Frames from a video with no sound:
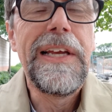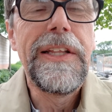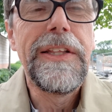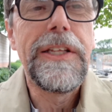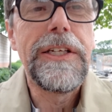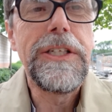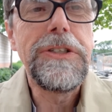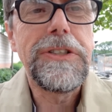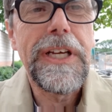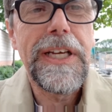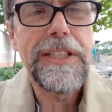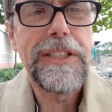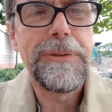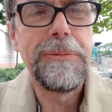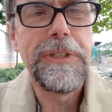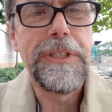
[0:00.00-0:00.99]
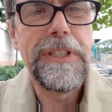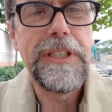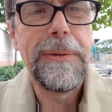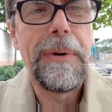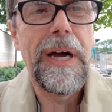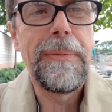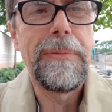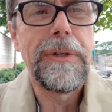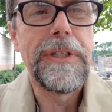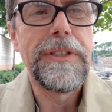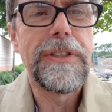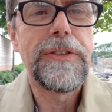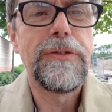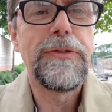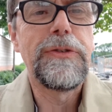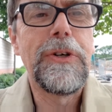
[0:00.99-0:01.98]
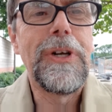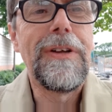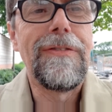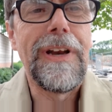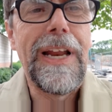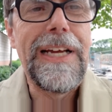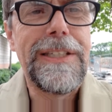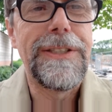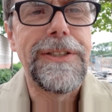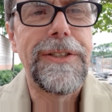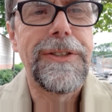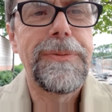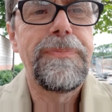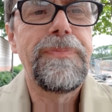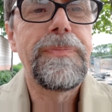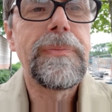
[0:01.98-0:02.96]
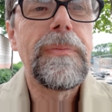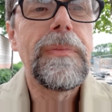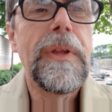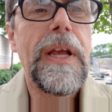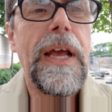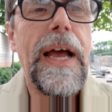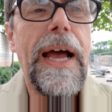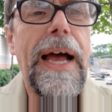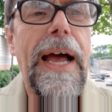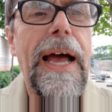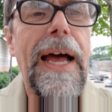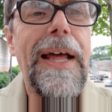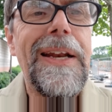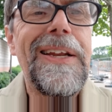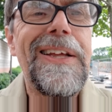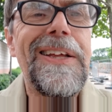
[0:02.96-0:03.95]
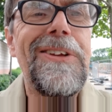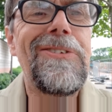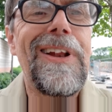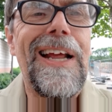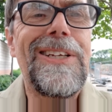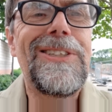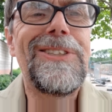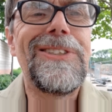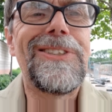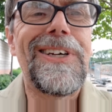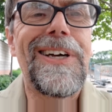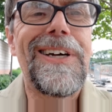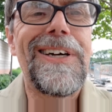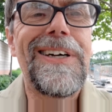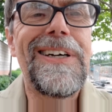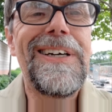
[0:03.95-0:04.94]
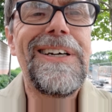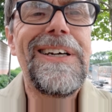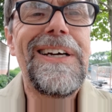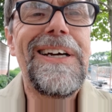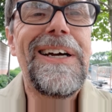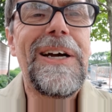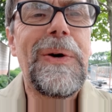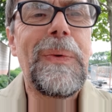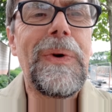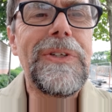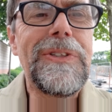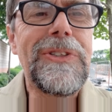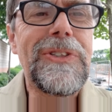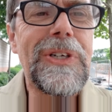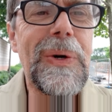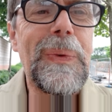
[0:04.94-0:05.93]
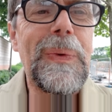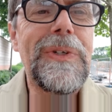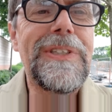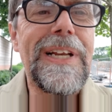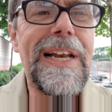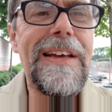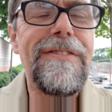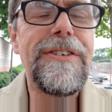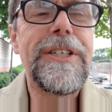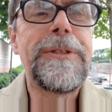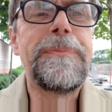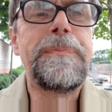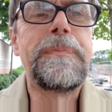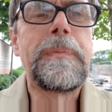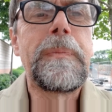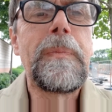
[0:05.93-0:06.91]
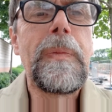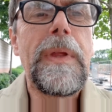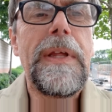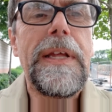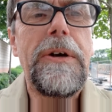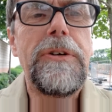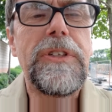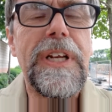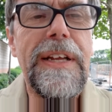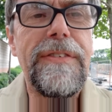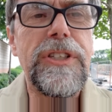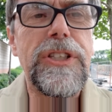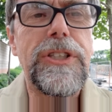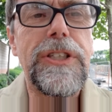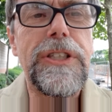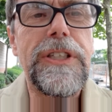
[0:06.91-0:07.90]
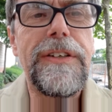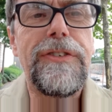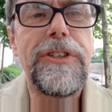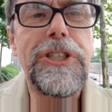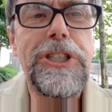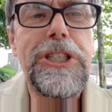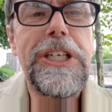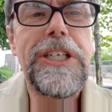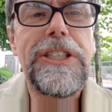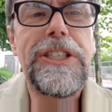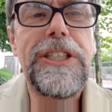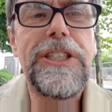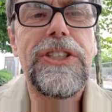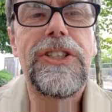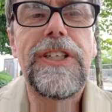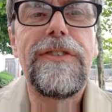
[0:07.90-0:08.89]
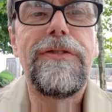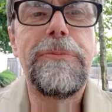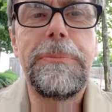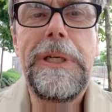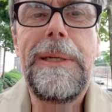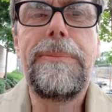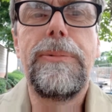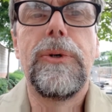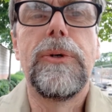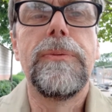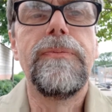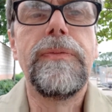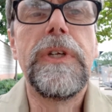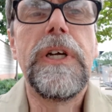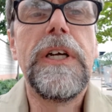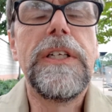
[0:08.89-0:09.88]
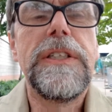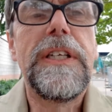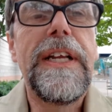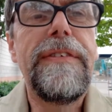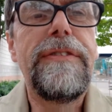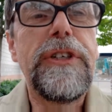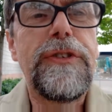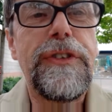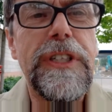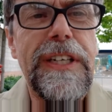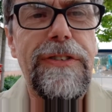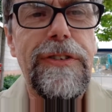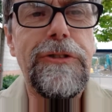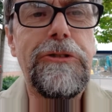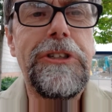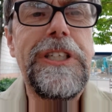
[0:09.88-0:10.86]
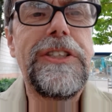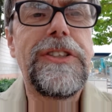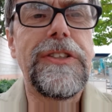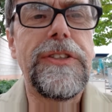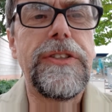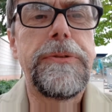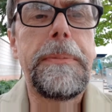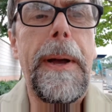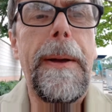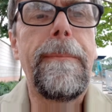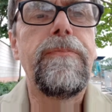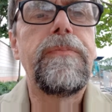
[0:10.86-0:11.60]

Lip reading: The New Testament in the Bible is full of letters. And those letters are ones that were delivered to different churches, different people, delivered for different reasons. But